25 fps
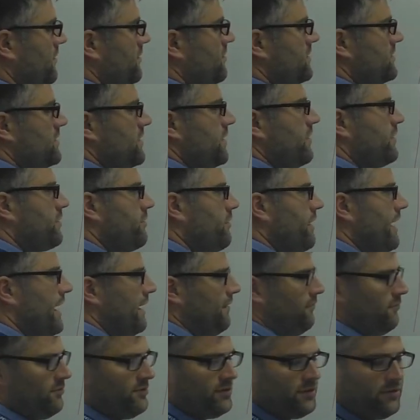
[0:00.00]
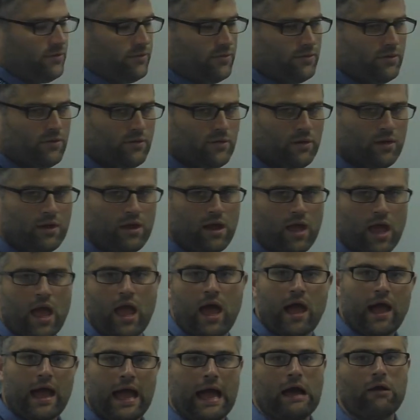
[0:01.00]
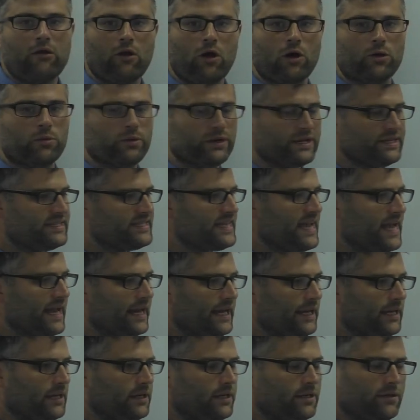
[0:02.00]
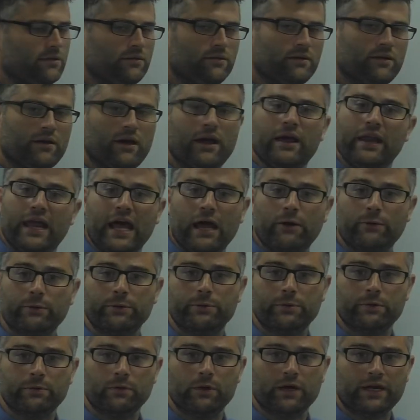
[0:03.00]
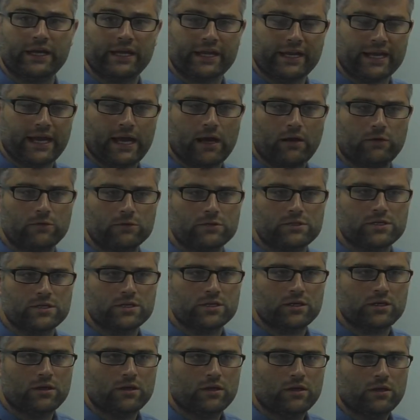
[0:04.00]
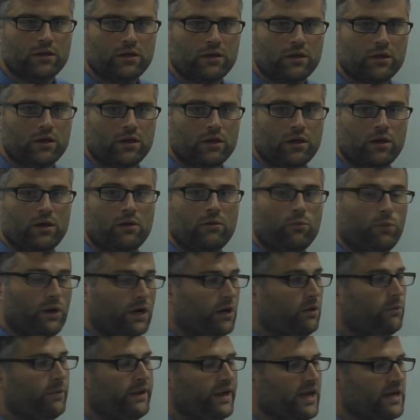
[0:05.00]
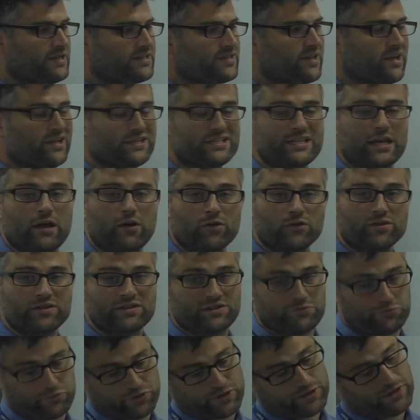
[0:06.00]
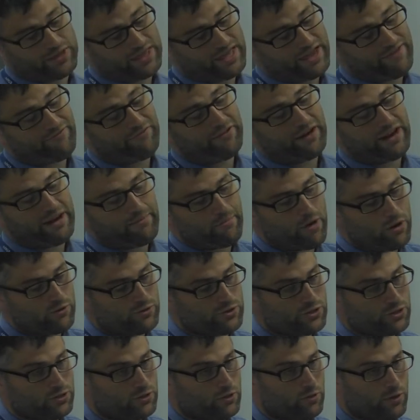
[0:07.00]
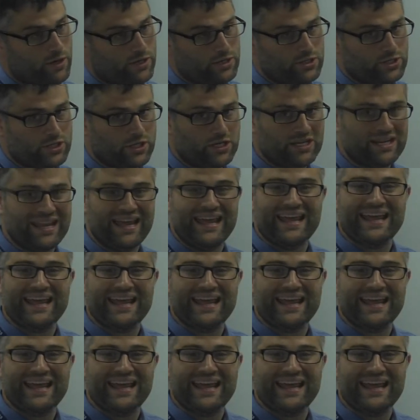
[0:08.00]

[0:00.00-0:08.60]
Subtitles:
to the ground. How long would it take? And how would we work it out? Well, we ask ourselves in every motion question,